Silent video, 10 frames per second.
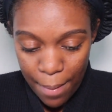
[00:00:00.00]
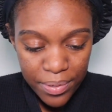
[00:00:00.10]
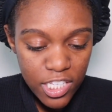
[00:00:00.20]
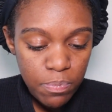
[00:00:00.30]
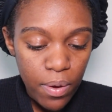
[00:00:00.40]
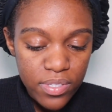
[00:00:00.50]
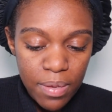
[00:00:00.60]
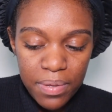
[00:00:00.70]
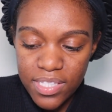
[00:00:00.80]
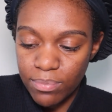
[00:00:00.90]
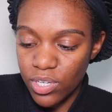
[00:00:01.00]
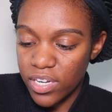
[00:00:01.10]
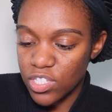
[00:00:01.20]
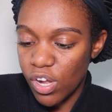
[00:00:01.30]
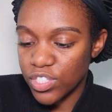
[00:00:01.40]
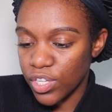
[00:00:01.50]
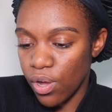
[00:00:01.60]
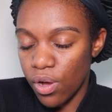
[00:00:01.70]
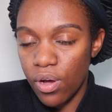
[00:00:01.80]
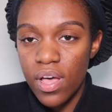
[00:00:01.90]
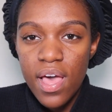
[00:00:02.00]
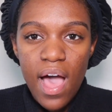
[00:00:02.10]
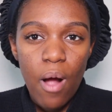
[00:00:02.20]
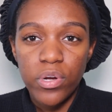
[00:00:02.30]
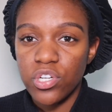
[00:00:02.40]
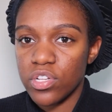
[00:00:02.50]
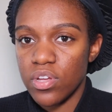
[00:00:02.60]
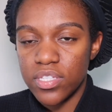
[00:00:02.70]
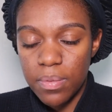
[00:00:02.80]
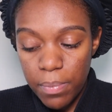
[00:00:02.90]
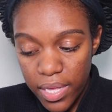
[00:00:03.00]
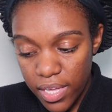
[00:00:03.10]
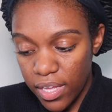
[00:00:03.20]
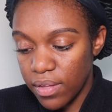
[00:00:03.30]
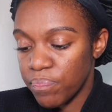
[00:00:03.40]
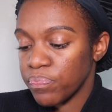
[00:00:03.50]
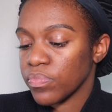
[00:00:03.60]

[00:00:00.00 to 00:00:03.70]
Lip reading: I put these polls up because I'm trying to talk to y'all. I want y'all to talk to me.